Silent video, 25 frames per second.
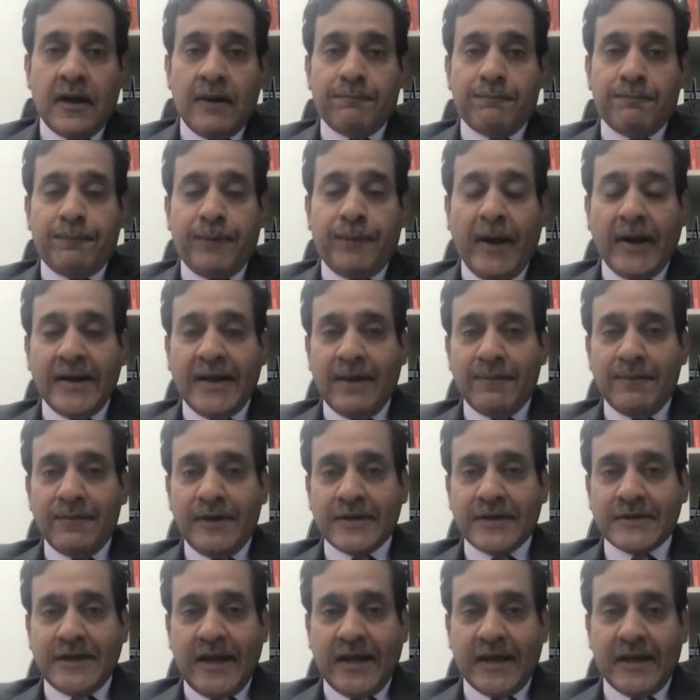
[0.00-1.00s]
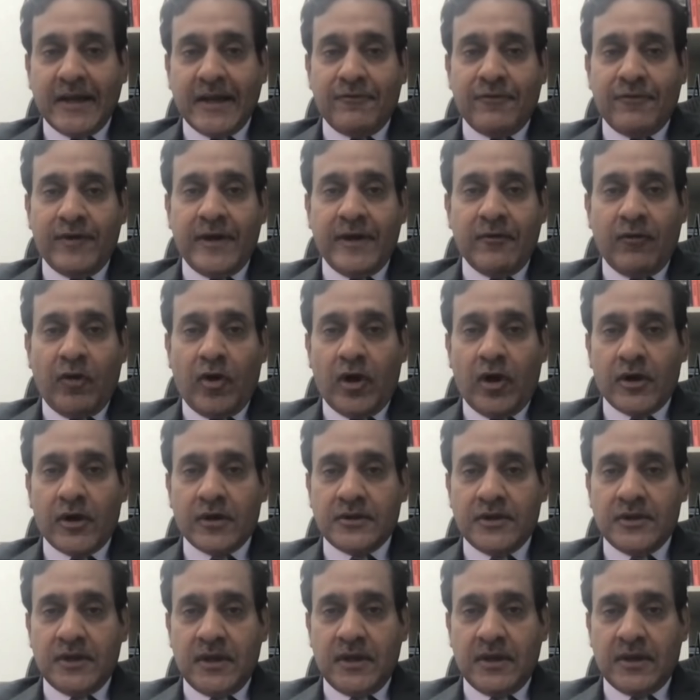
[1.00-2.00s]
pandemic second wave or
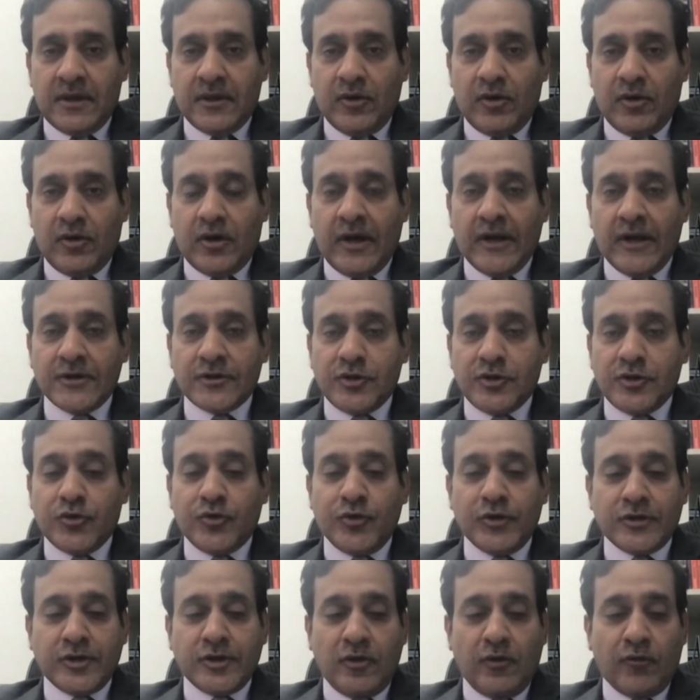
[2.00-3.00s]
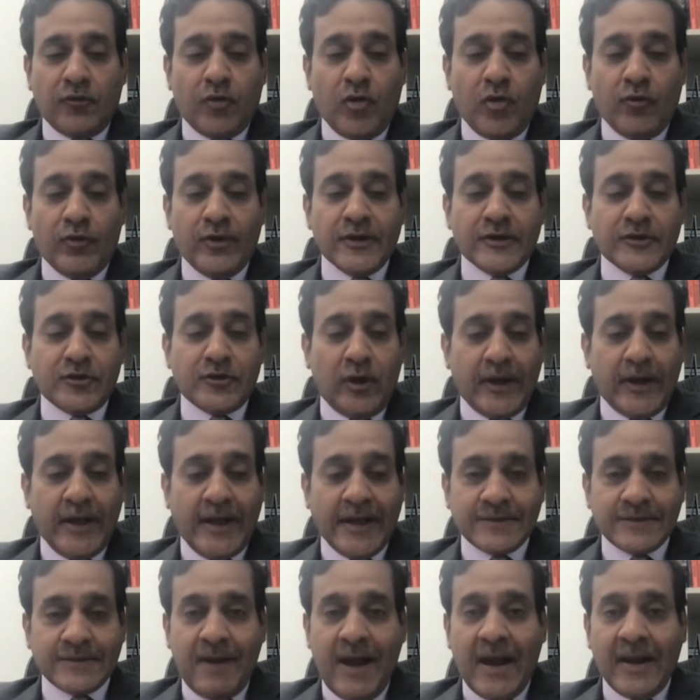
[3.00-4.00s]
the current situation of COVID is not
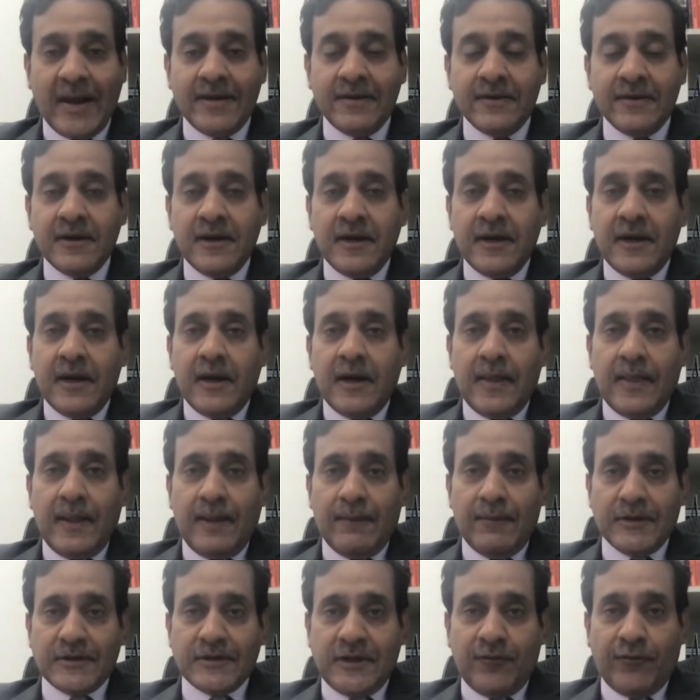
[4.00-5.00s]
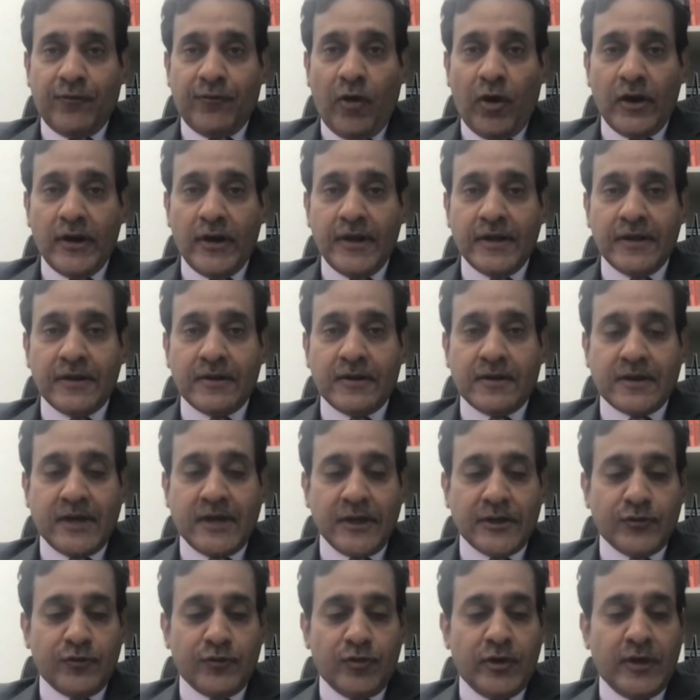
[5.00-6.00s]
as bad. Numbers are falling,
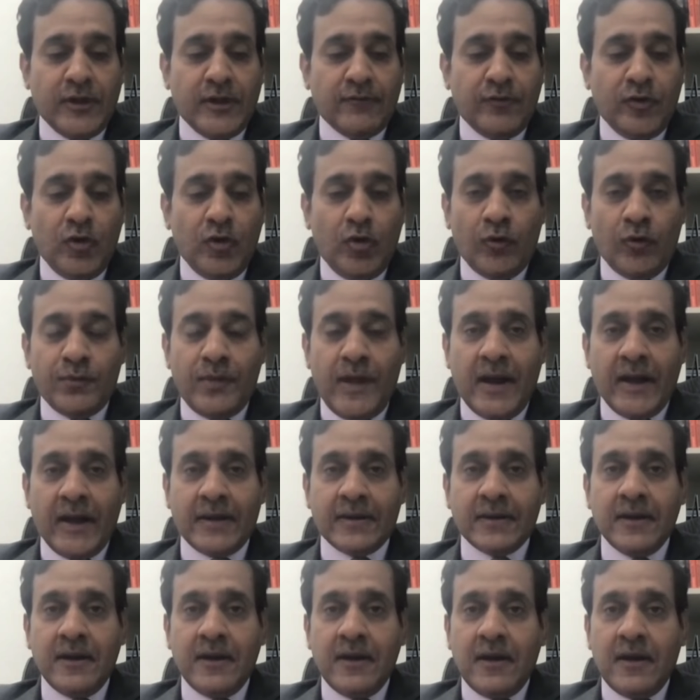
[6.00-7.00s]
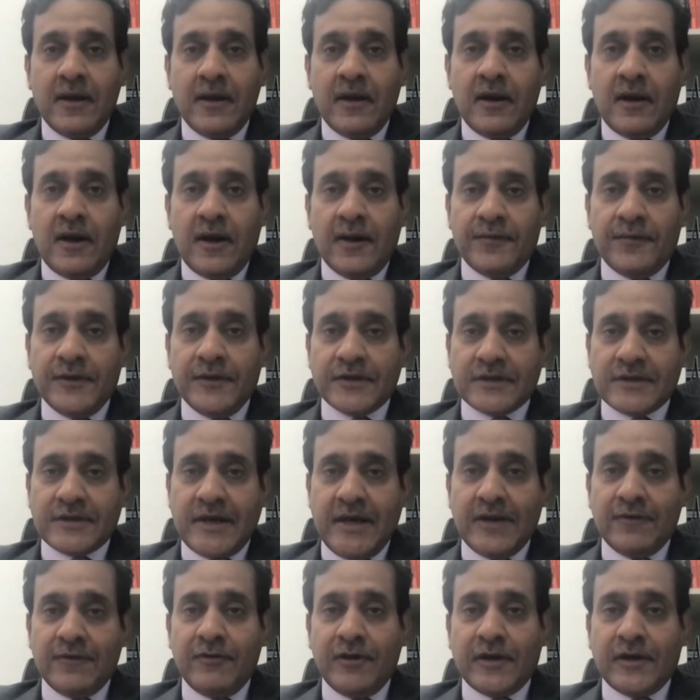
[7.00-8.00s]
touch wood, and we hope that this
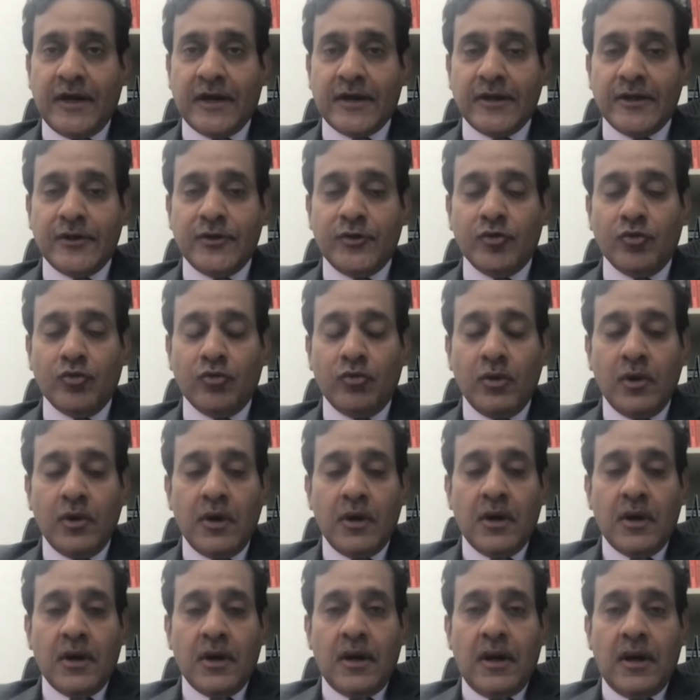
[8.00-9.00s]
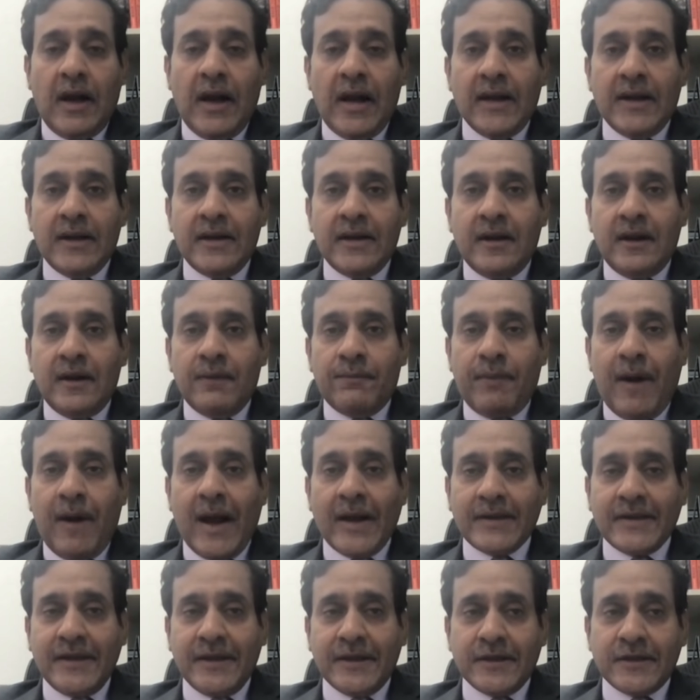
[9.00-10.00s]
trend will continue. And
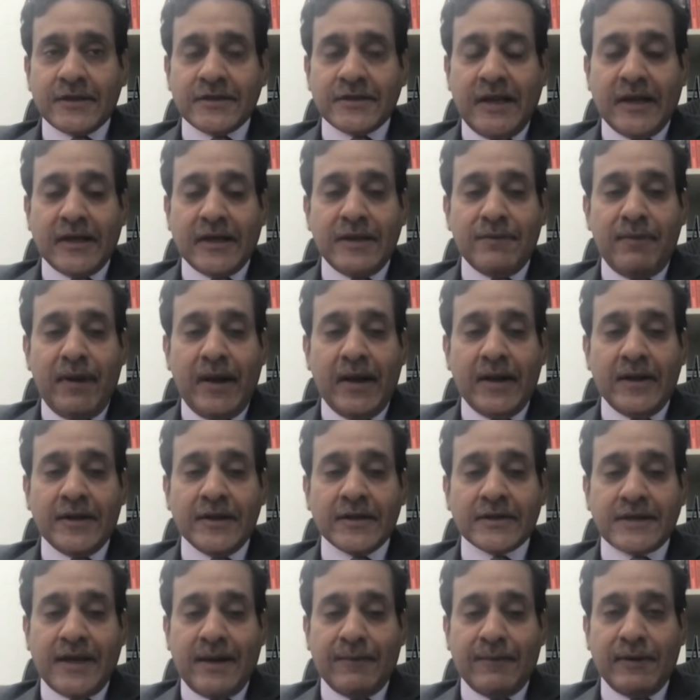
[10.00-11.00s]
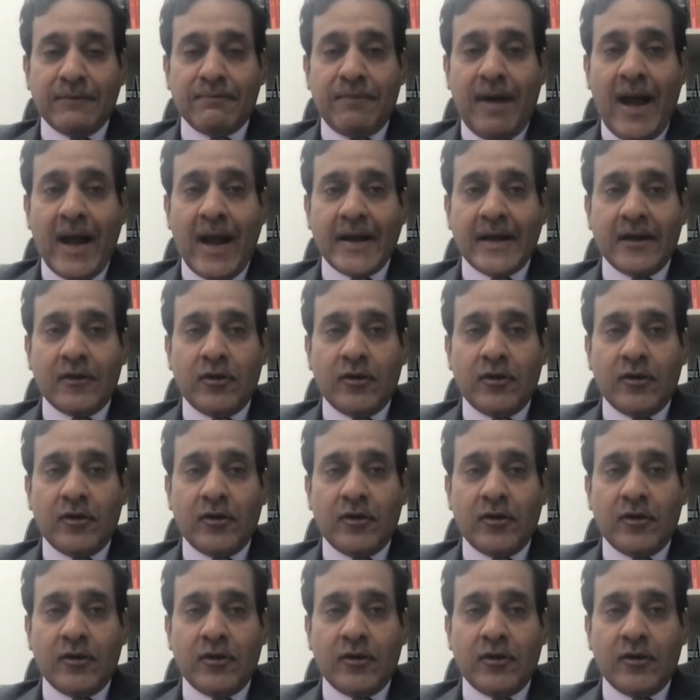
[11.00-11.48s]
I think the sentiment is coming back, and